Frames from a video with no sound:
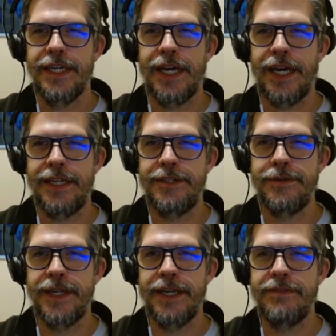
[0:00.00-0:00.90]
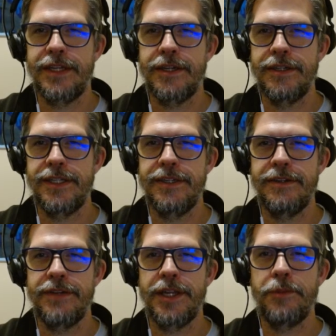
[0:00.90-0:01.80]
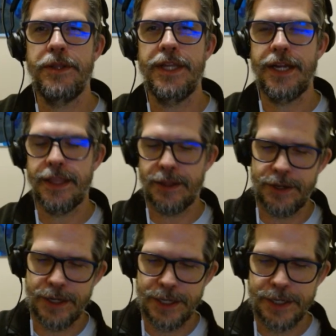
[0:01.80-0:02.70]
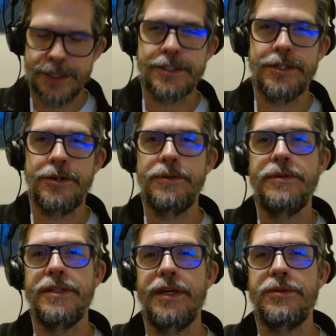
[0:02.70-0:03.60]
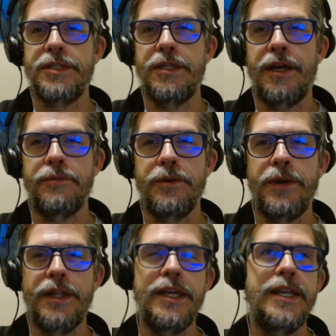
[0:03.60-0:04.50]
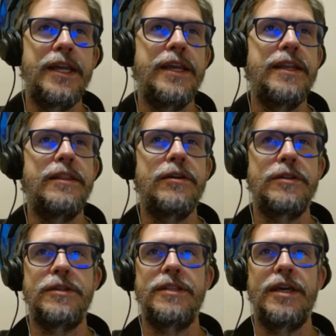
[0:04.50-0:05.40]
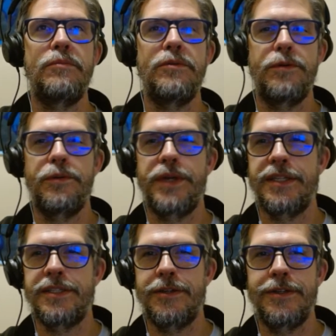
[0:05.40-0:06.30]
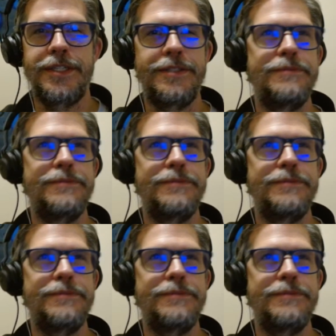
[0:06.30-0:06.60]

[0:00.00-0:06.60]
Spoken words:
I don't have the content available that I thought. So that was a lot, Robot Lady. Any thoughts on that before we get started?